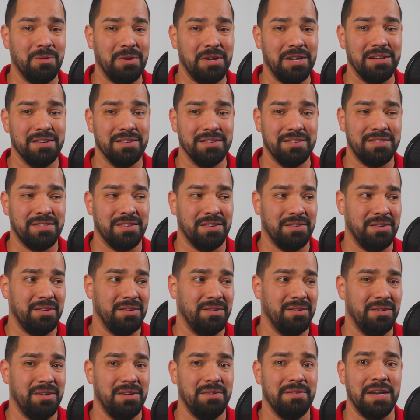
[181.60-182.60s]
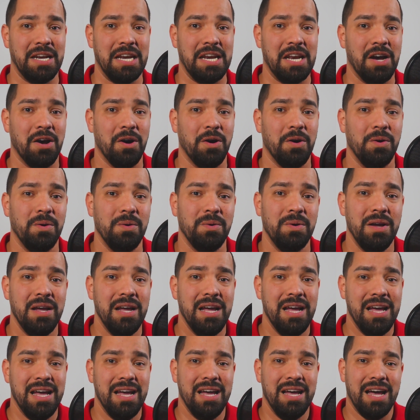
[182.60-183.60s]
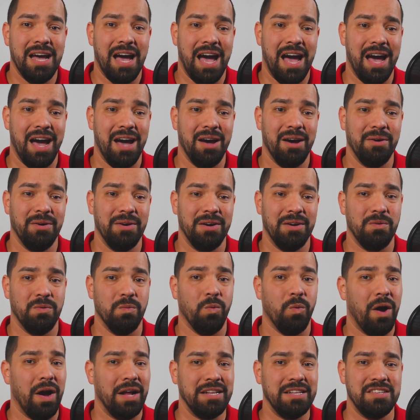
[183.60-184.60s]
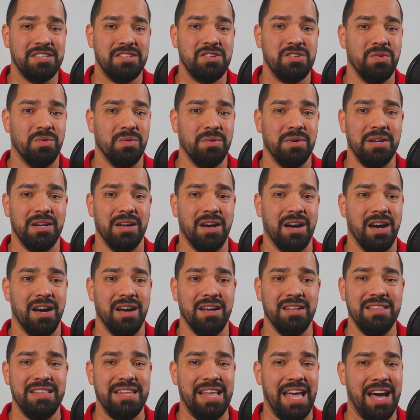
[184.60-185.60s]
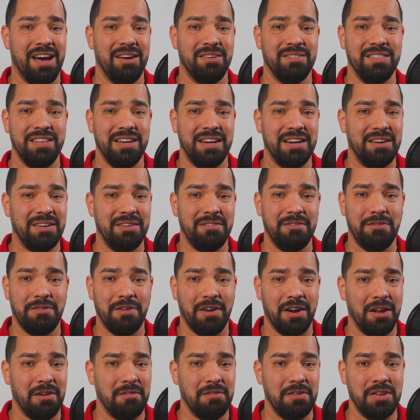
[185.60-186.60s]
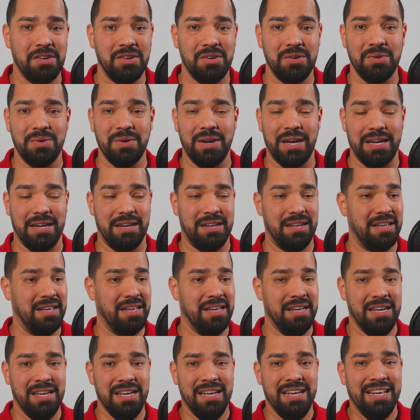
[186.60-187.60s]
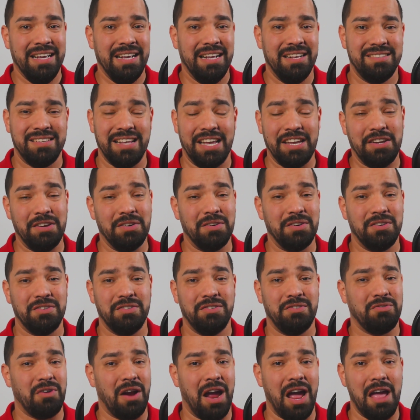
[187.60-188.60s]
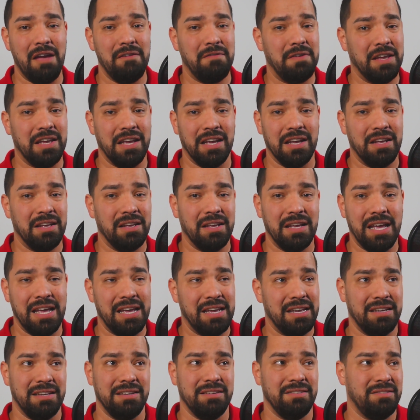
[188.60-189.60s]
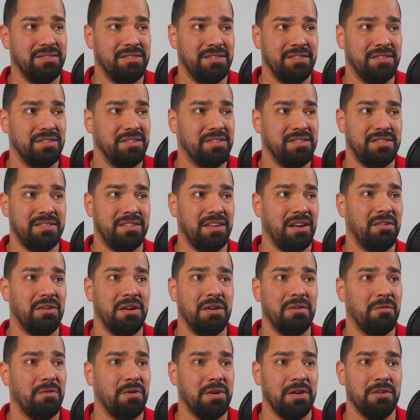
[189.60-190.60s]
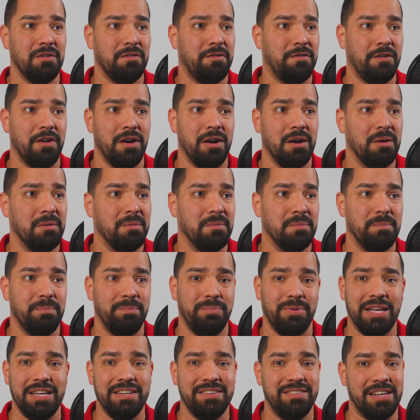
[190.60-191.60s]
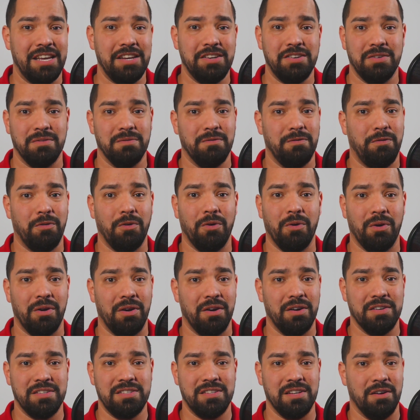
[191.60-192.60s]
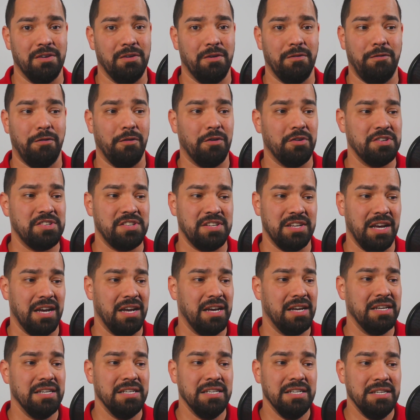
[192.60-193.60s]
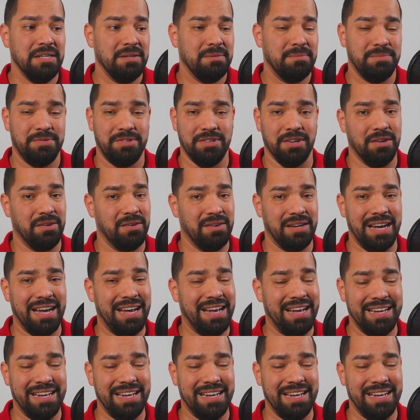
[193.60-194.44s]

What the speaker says: wheel, so you don't even know how and what is going on down there in front of you. And it's like you're driving a steering wheel from PlayStation 4 or so, Forza. So